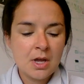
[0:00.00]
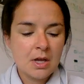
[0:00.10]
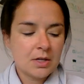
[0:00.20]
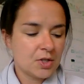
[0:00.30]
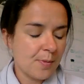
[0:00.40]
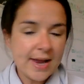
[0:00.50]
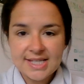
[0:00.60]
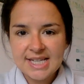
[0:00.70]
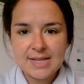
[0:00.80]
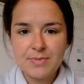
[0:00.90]
So you
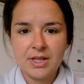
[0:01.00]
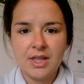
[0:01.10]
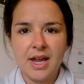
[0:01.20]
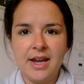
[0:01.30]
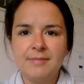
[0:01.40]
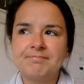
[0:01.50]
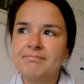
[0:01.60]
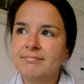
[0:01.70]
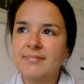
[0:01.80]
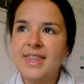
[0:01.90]
might say something like,
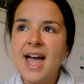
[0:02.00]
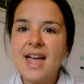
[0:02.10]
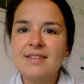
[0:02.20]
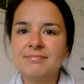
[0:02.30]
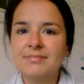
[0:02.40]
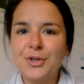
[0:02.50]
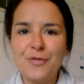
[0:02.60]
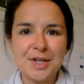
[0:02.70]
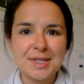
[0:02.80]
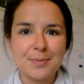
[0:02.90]
that
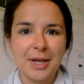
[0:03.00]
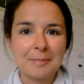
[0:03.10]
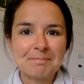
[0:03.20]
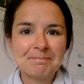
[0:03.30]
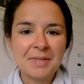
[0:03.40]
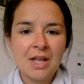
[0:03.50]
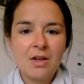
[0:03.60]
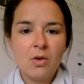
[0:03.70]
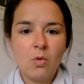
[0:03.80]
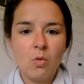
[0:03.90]
offends me,
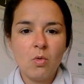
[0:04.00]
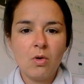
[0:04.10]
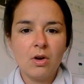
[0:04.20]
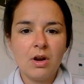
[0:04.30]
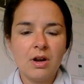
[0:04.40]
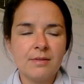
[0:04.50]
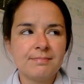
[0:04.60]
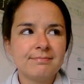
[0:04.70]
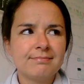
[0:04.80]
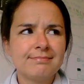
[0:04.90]

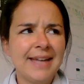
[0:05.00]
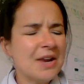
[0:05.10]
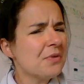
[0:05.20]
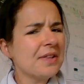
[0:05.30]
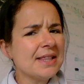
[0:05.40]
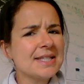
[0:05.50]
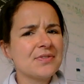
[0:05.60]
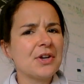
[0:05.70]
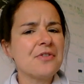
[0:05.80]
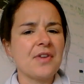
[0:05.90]
or I don't think that's
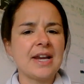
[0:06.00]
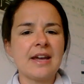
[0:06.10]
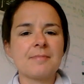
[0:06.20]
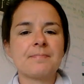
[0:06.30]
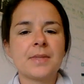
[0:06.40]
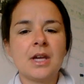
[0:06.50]
very funny.